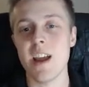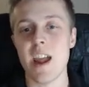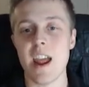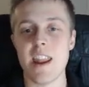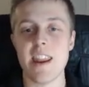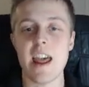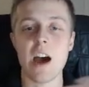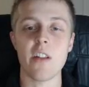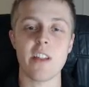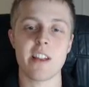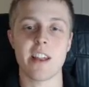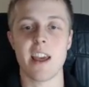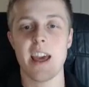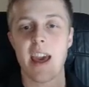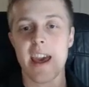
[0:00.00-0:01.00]
and now they
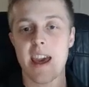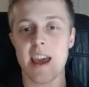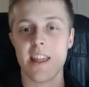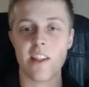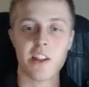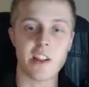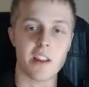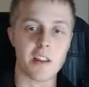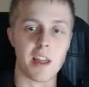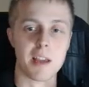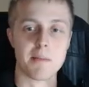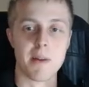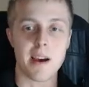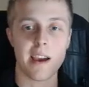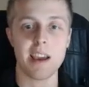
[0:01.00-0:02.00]
say, hey, this is like
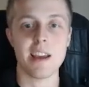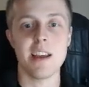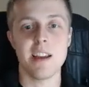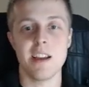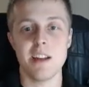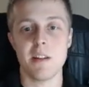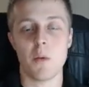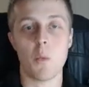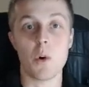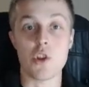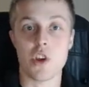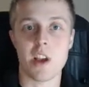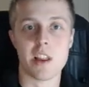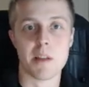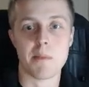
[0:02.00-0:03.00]
my, you know, one
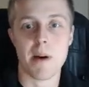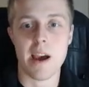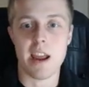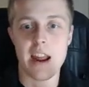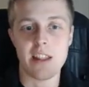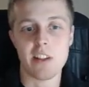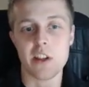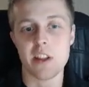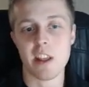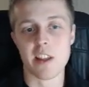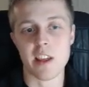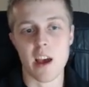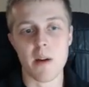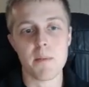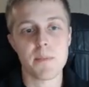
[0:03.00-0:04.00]
chance to buy it at this discount.